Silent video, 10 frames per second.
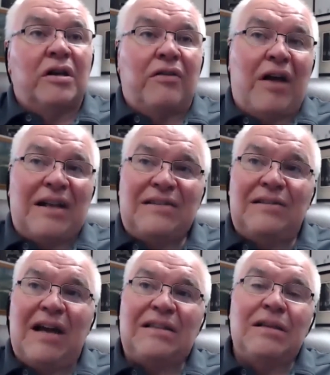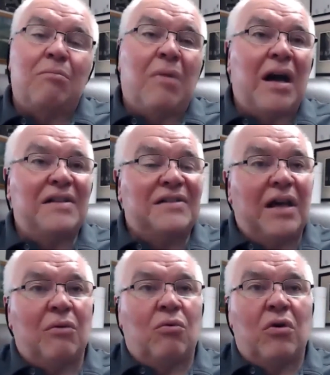that's a
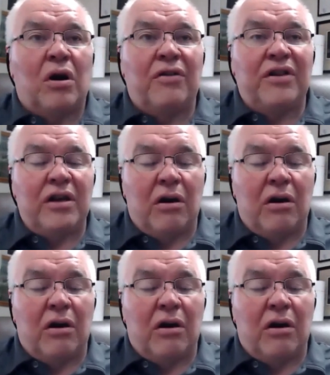mindset where the